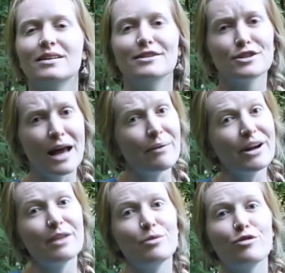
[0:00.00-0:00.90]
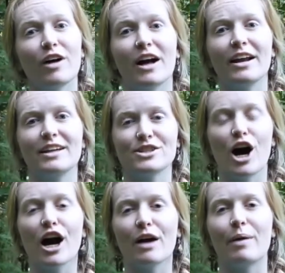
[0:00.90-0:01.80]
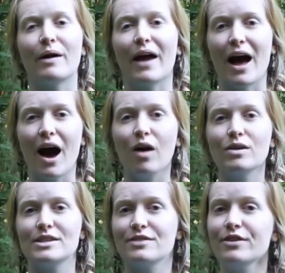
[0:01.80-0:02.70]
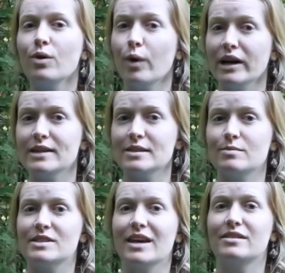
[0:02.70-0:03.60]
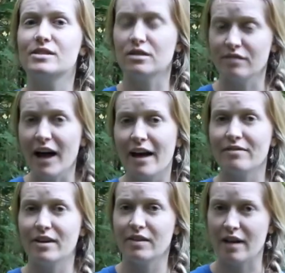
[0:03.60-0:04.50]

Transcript: So now we're going to move on and talk about how different organisms can survive in their